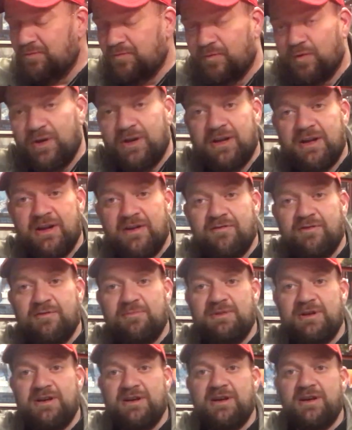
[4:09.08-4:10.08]
we could
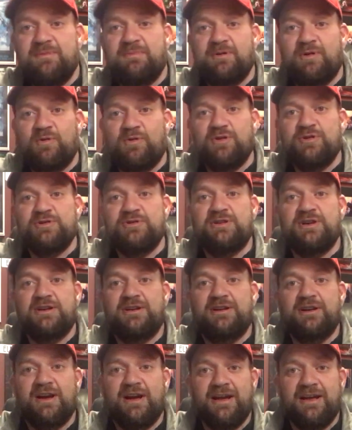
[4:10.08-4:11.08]
ever meet up, I want to
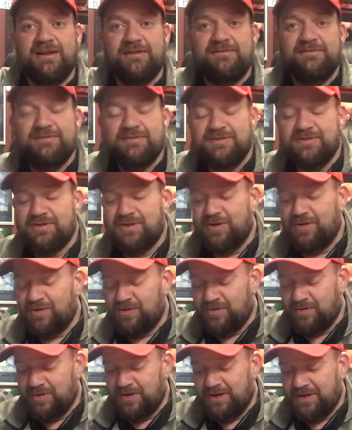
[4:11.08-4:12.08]
shake your hand.
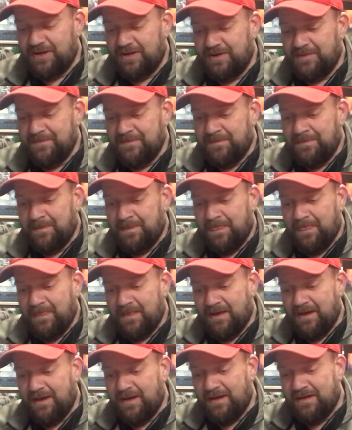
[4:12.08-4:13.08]
So
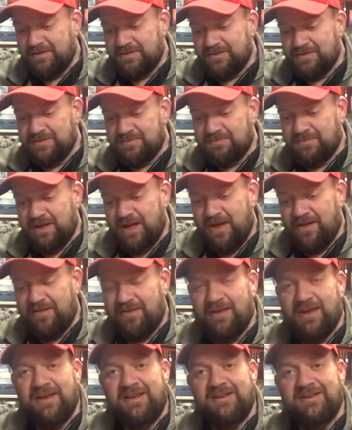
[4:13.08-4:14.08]
just can't
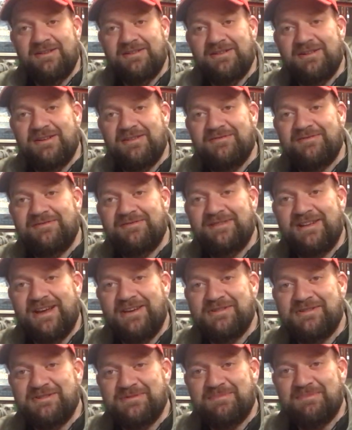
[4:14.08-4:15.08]
thank you enough.
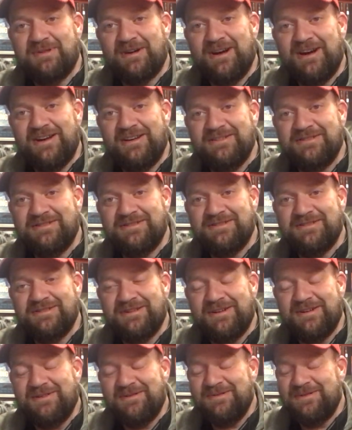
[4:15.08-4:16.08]
Nice surprise.
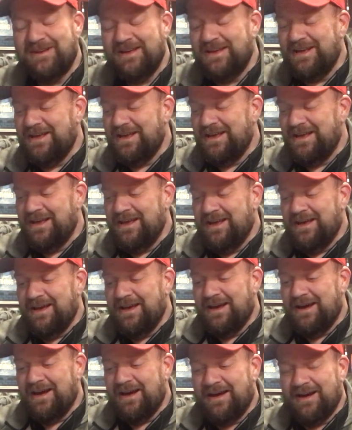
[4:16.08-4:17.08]
So
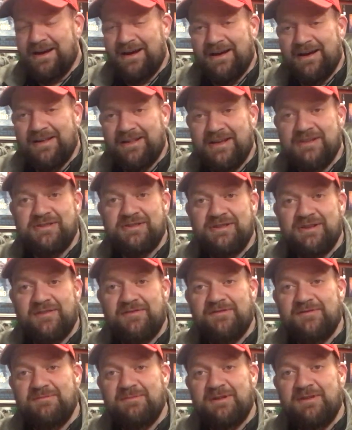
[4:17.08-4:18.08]
that's
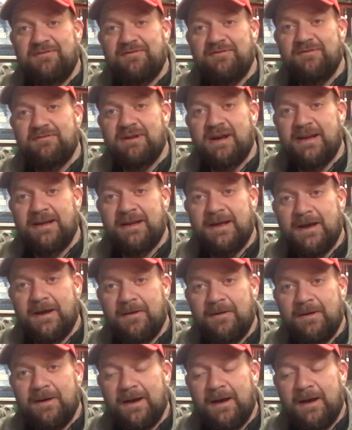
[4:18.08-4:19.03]
enough for me for right now.